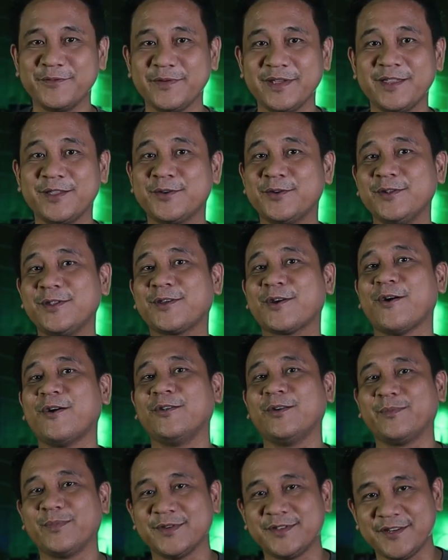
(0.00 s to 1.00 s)
with good
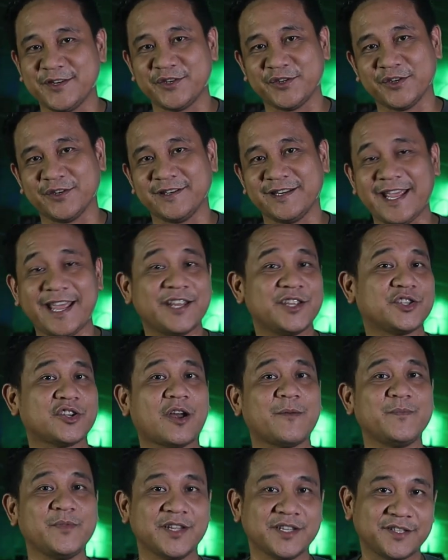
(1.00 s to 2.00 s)
color precision and
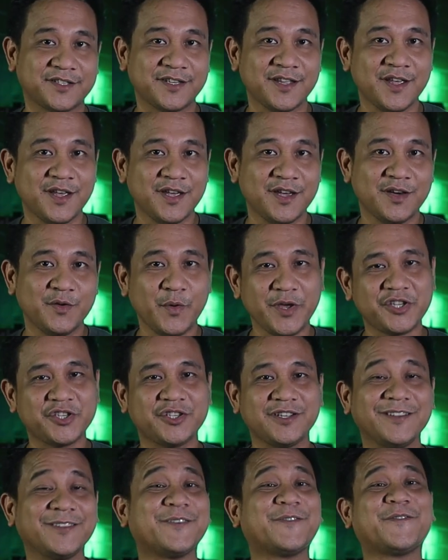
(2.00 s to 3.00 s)
sharpness,
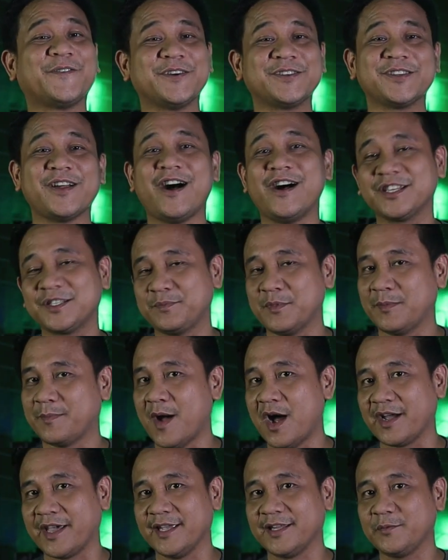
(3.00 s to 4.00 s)
which the first Osmo
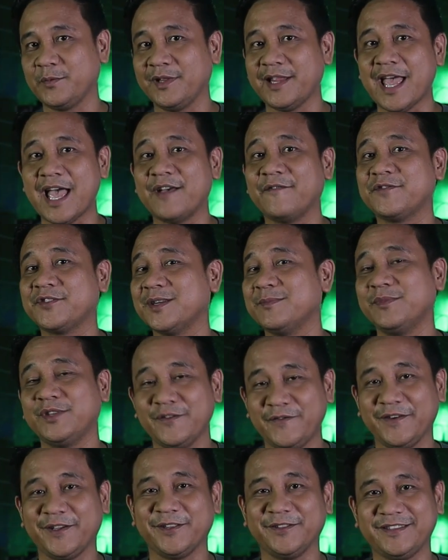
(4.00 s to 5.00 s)
Pocket will have some
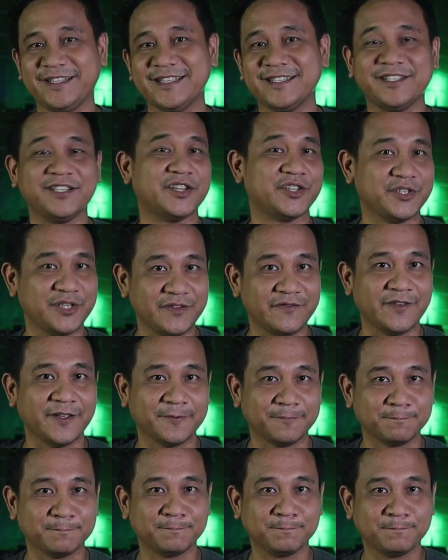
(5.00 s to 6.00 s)
difficulties in
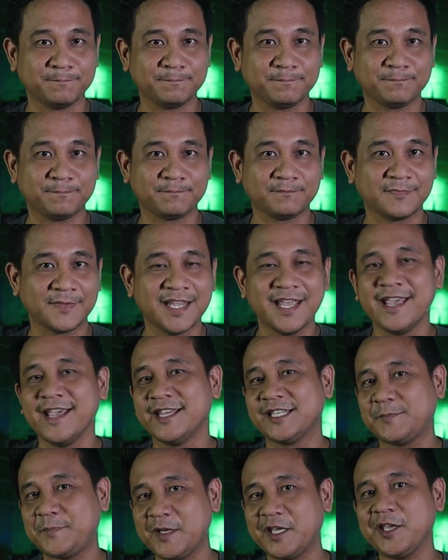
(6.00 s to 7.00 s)
achieving.
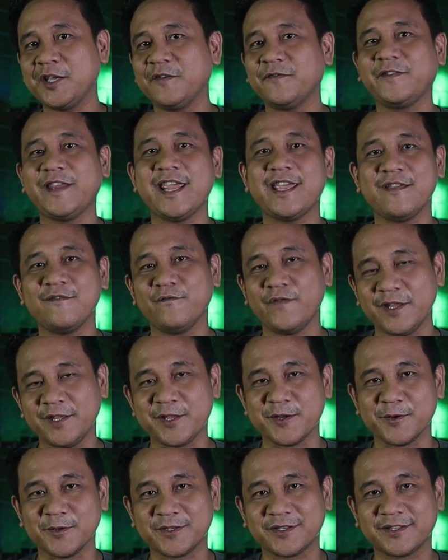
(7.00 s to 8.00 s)
Speaking of taking
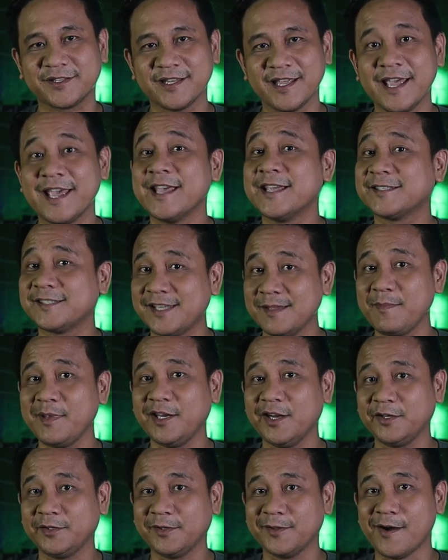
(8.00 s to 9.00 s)
videos,
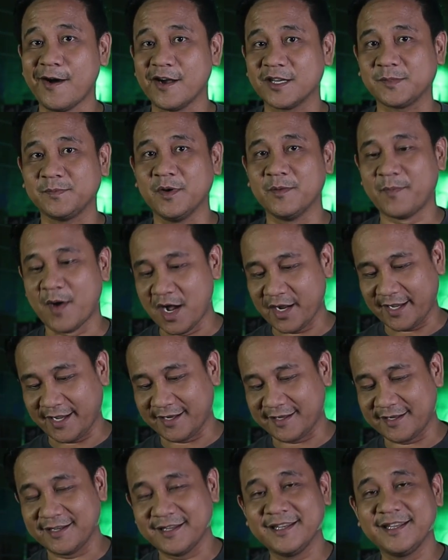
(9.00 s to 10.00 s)
similar to the Osmo
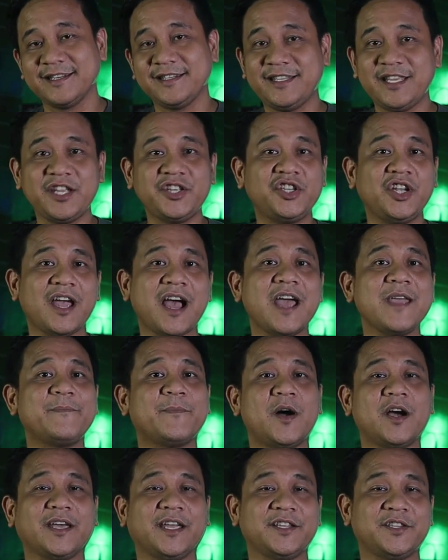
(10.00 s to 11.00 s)
Pocket, DJI
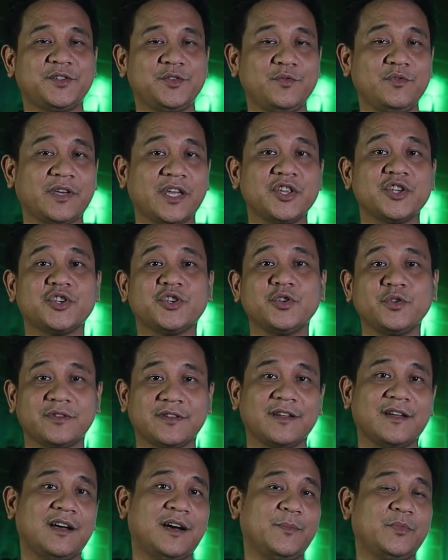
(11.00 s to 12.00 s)
Pocket 2 can
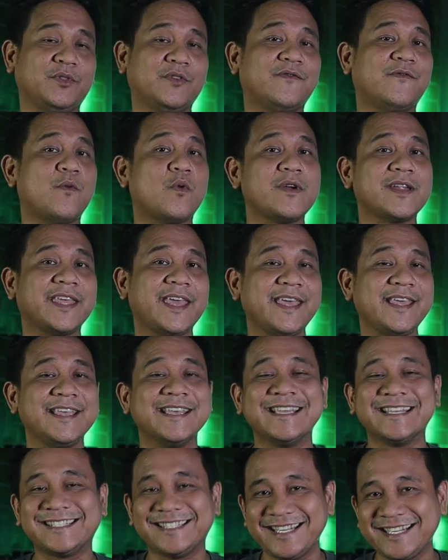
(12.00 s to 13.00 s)
shoot up to 4K
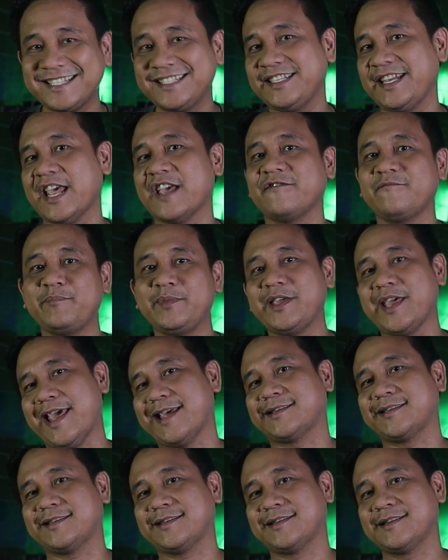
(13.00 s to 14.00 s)
60
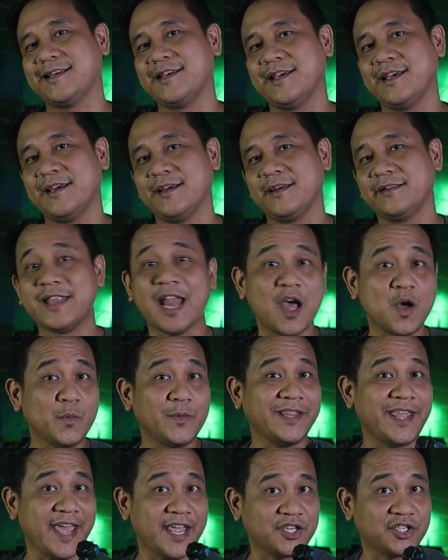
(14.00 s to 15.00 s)
FPS, now
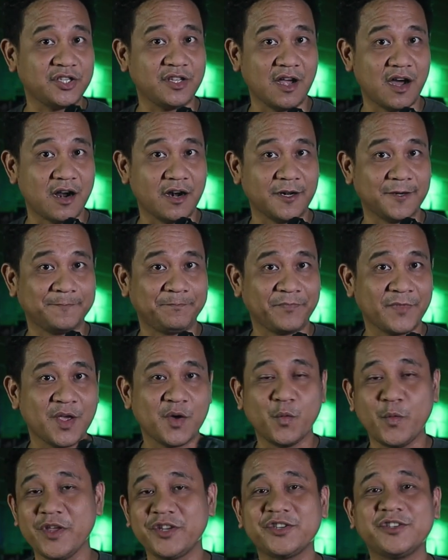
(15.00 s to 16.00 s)
with HDR,
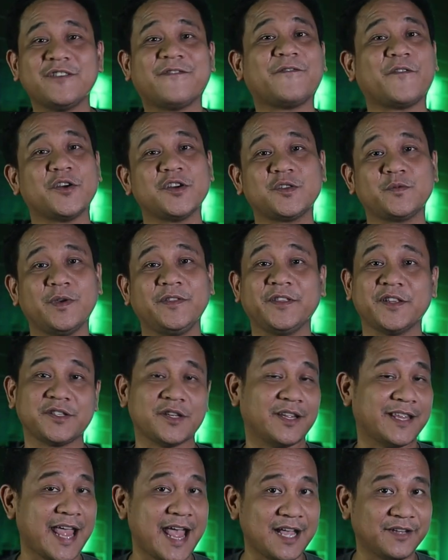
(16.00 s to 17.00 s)
which the first one does
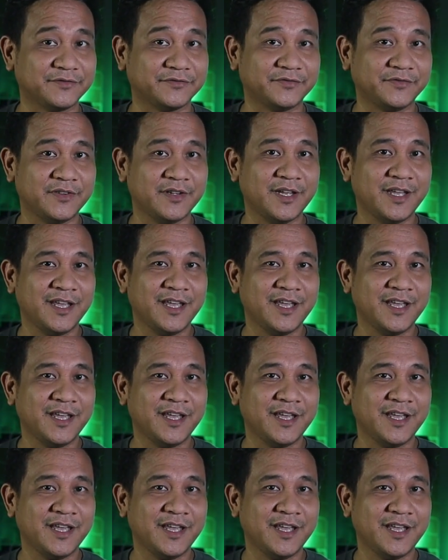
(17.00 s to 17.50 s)
not have.